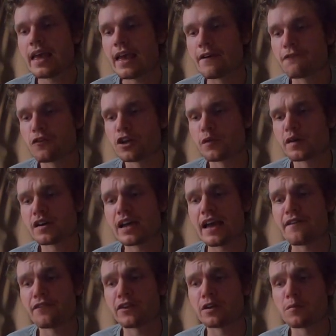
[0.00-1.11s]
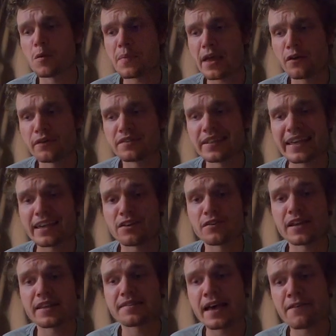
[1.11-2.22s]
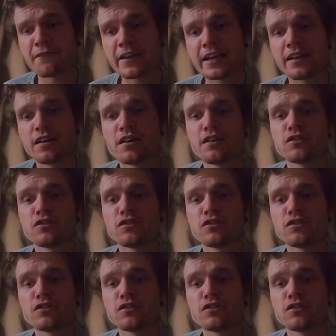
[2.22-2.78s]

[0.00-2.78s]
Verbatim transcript: And finally, we've got Athletic Bilbao taking on Getafe.